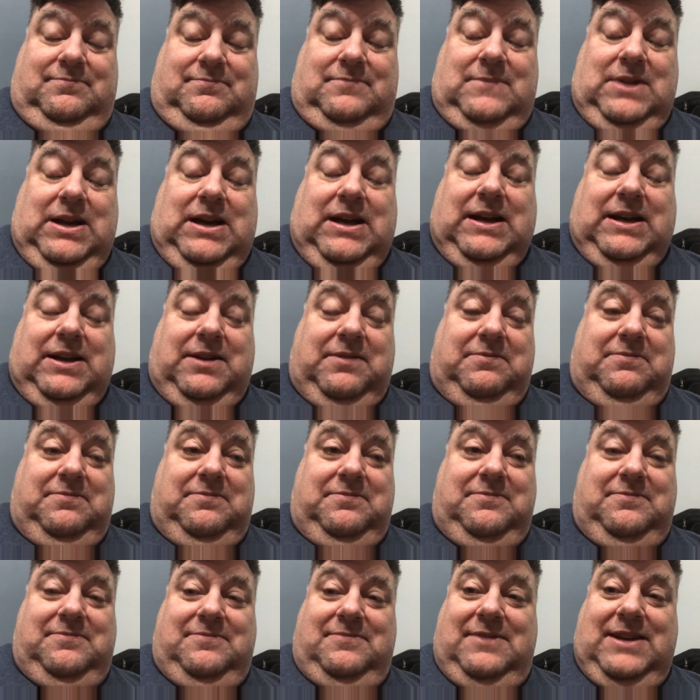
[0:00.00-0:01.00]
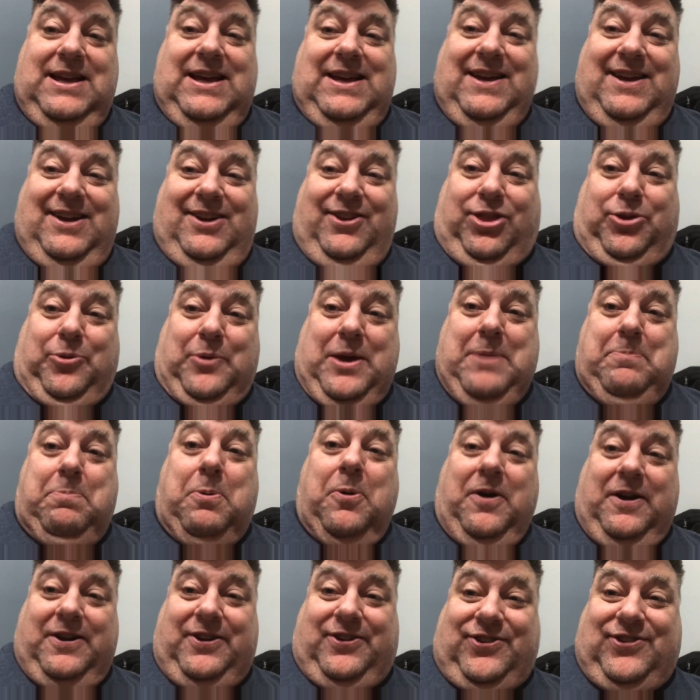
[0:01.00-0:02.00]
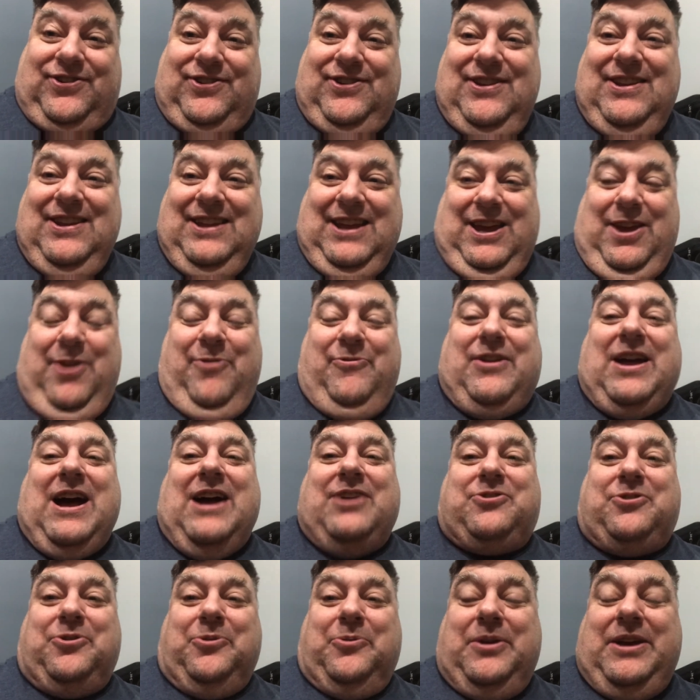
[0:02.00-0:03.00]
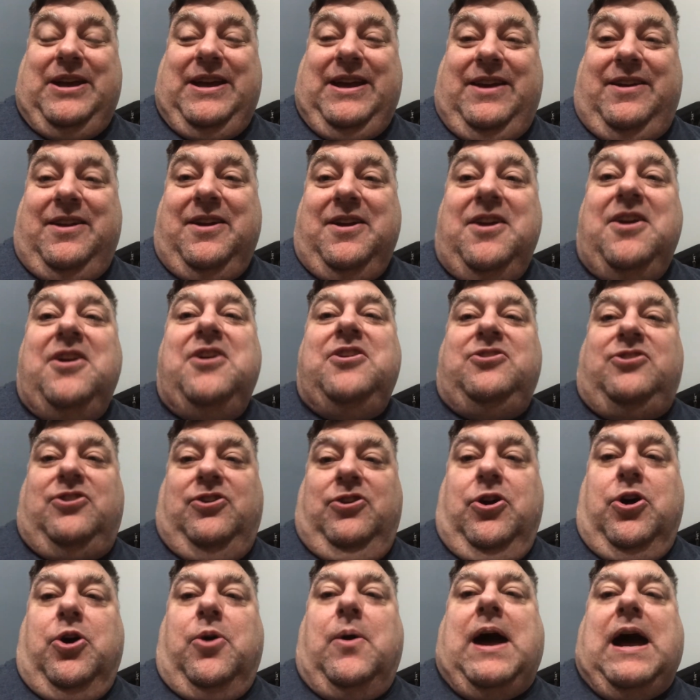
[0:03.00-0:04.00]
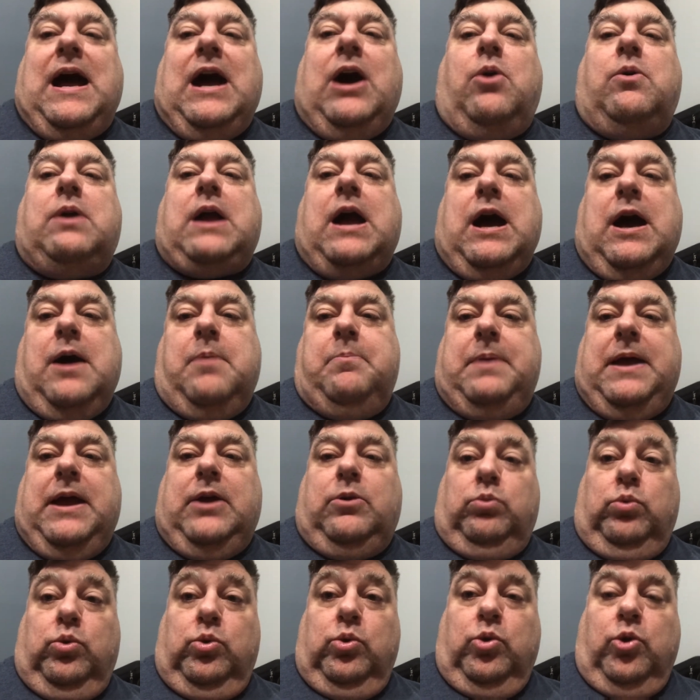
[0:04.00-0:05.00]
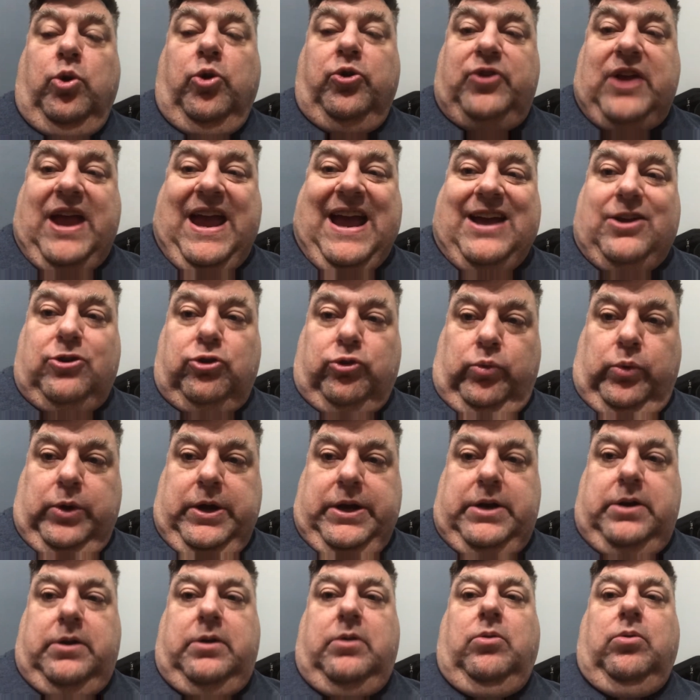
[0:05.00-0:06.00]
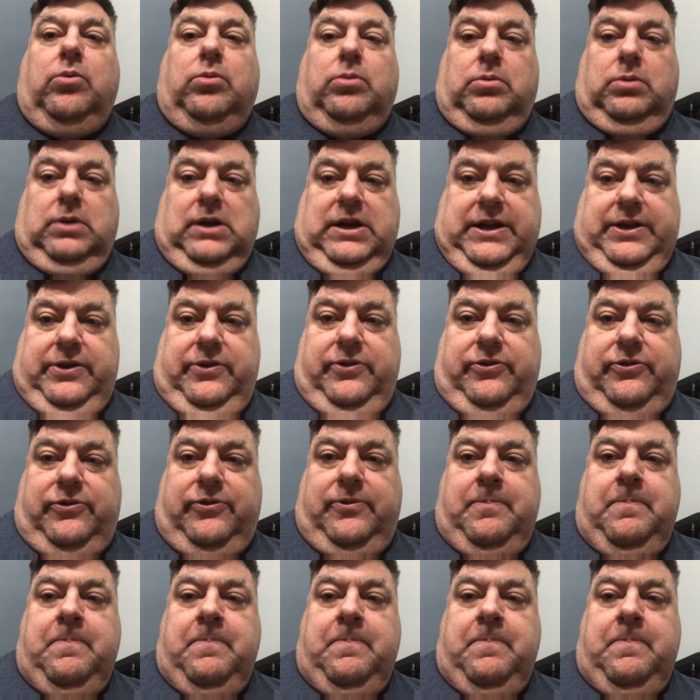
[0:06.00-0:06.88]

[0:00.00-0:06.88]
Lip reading: 3 books that you've got to read to know how combat rules as written runs.